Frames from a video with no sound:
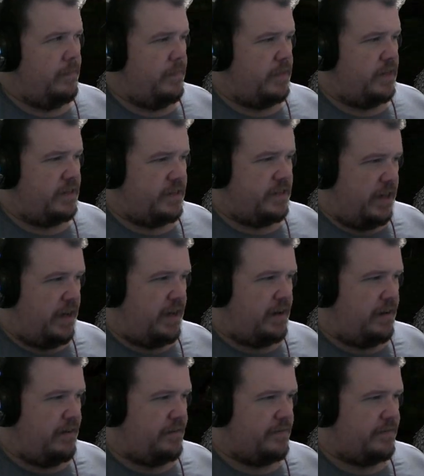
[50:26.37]

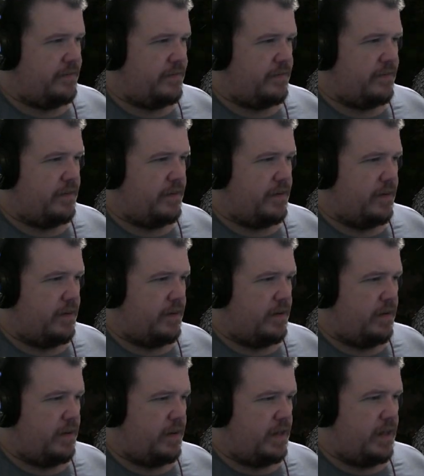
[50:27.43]
Instead,
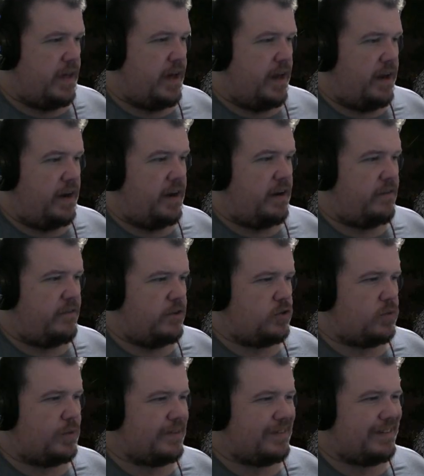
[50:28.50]
he had an
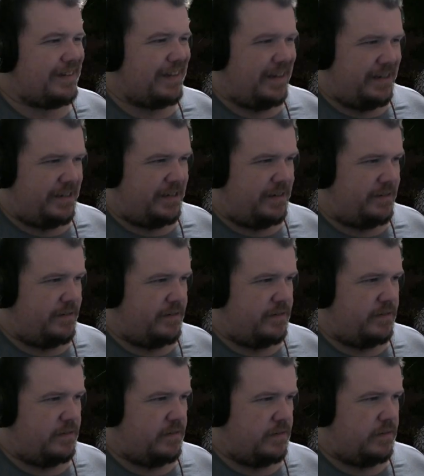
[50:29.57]
individual lesson
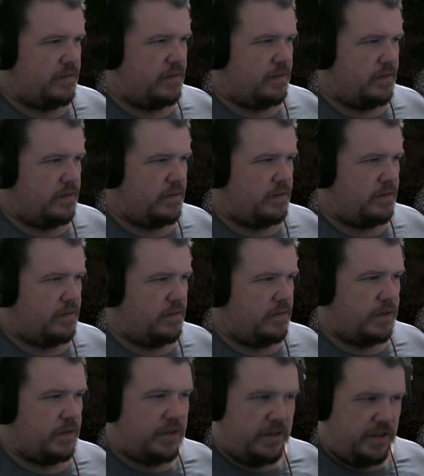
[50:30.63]

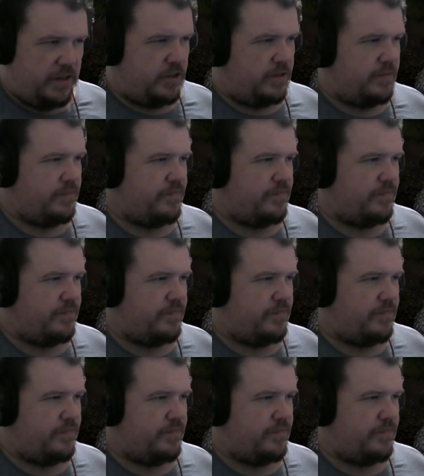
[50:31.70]
with the teacher.